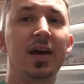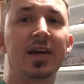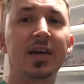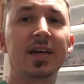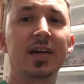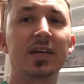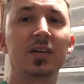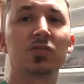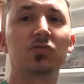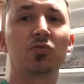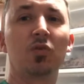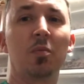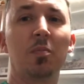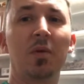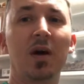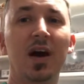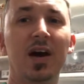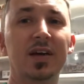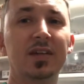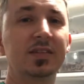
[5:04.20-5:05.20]
I guess,
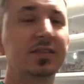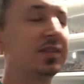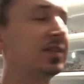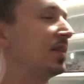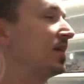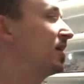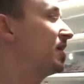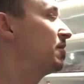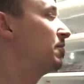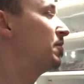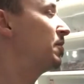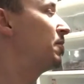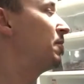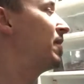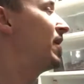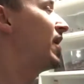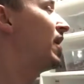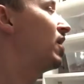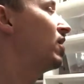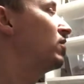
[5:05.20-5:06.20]
reminds them
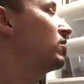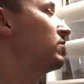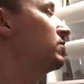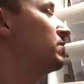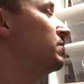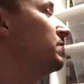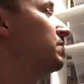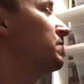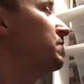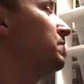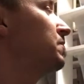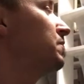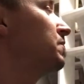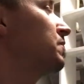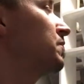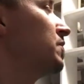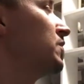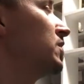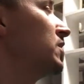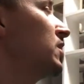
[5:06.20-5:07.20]
about
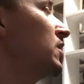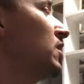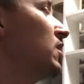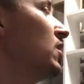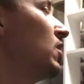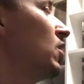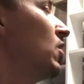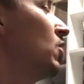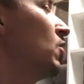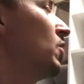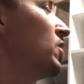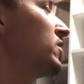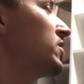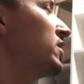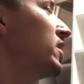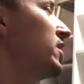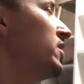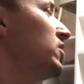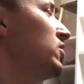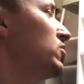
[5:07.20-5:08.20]
what
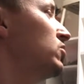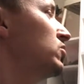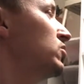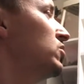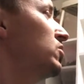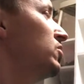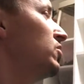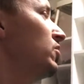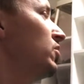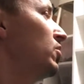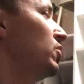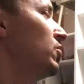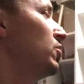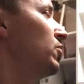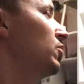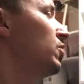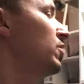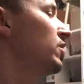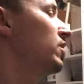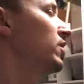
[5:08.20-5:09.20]
they used to
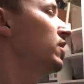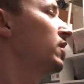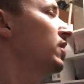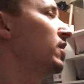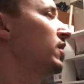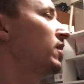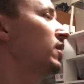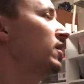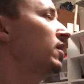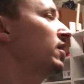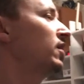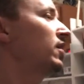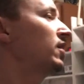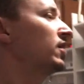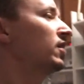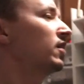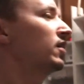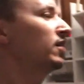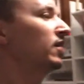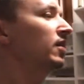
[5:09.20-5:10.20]
do
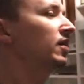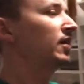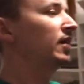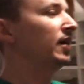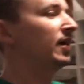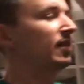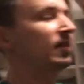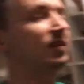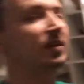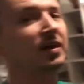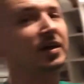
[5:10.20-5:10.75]
and